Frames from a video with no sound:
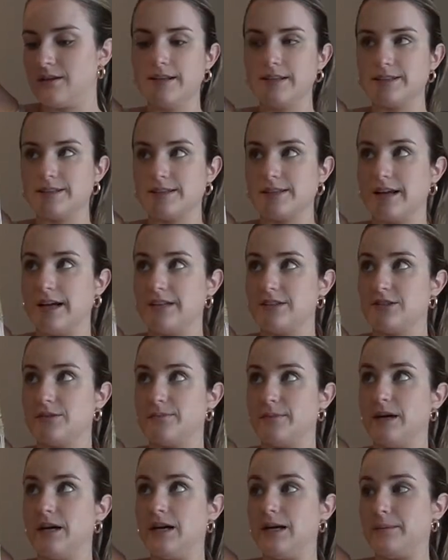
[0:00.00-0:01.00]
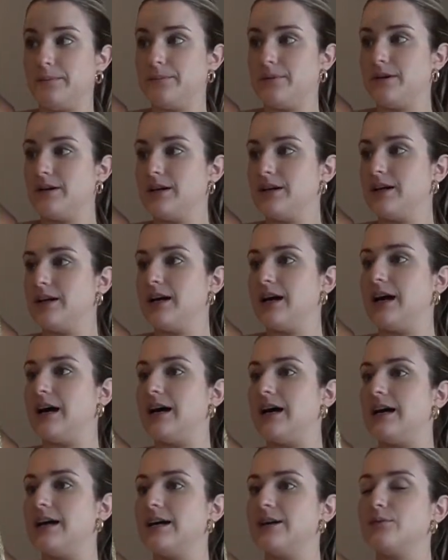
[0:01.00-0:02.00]
snatch them up.
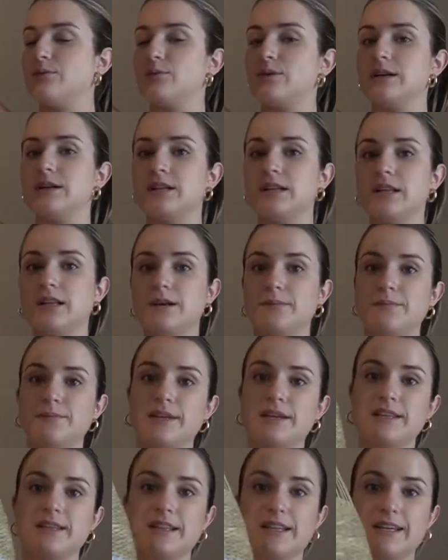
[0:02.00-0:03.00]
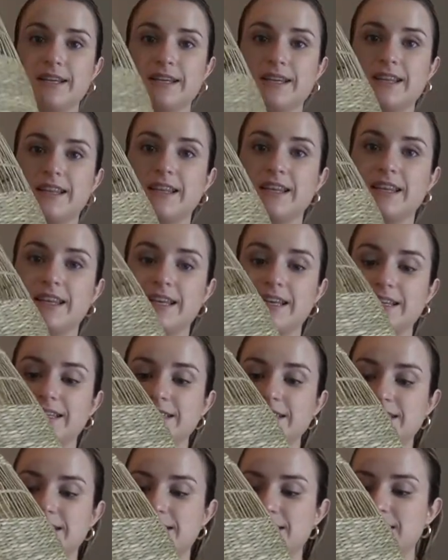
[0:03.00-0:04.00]
I will be linking
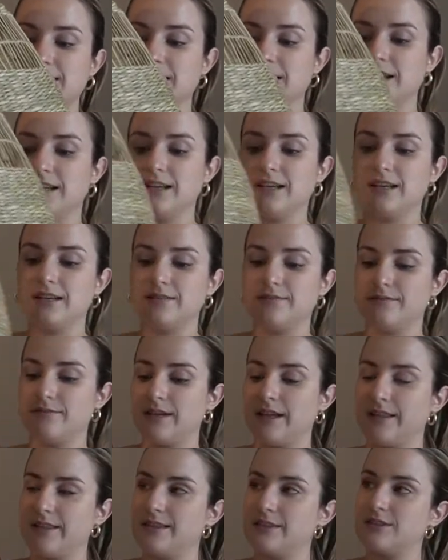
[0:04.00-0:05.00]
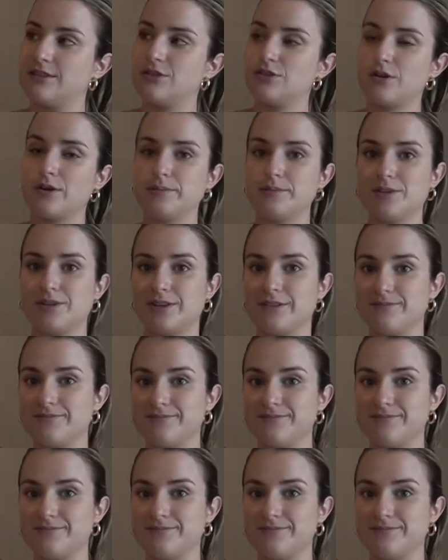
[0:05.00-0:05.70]
these in the description.